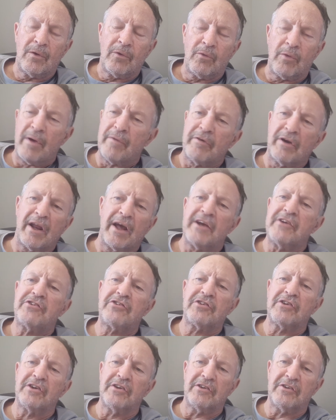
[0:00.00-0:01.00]

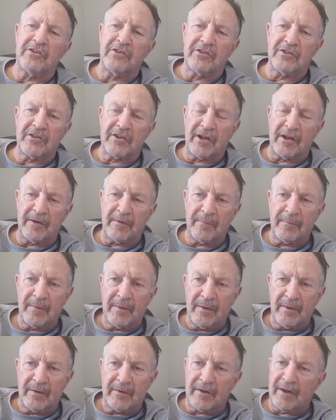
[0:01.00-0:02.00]
revelations and
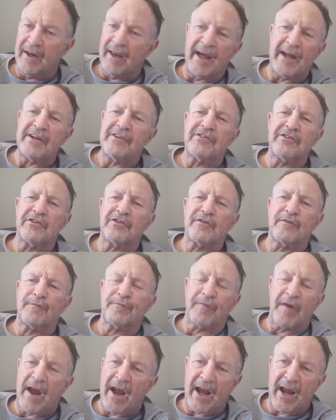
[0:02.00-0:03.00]
the latest
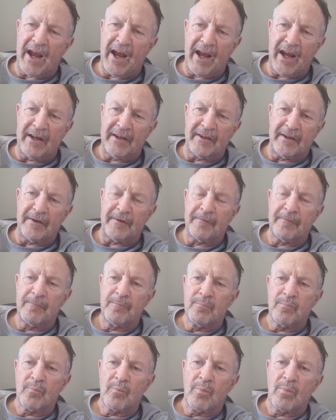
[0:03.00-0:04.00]
fad,
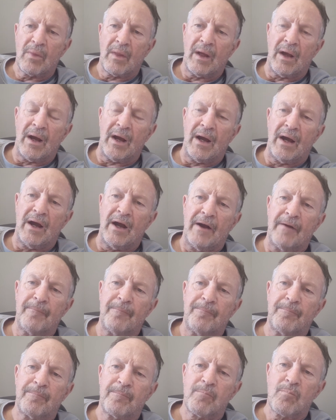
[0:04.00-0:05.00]

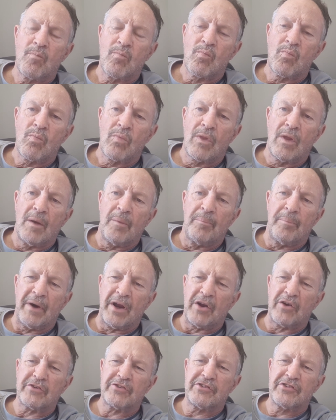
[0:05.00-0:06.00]
and
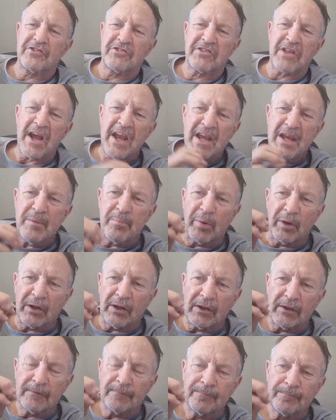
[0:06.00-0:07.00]
but are
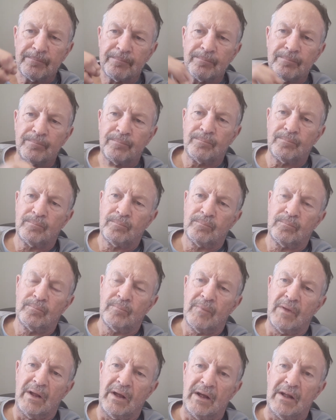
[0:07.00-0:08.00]
stable
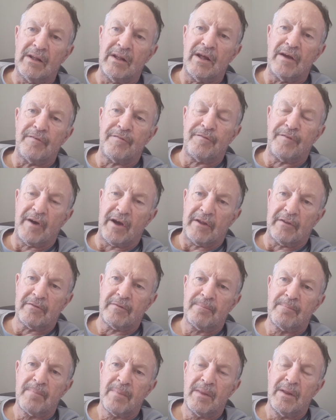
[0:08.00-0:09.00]
in their faith.
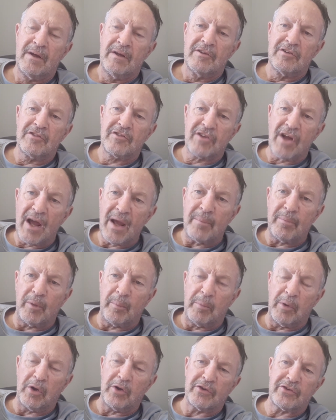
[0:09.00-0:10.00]
Stable
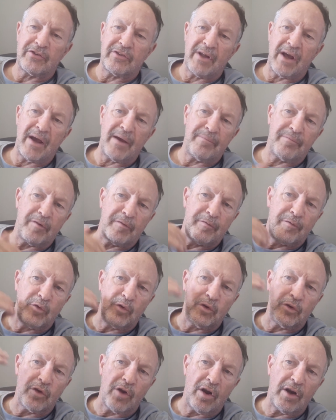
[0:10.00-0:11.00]
because they have the
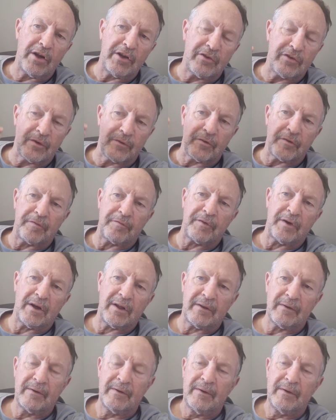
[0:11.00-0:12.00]
full knowledge of the faith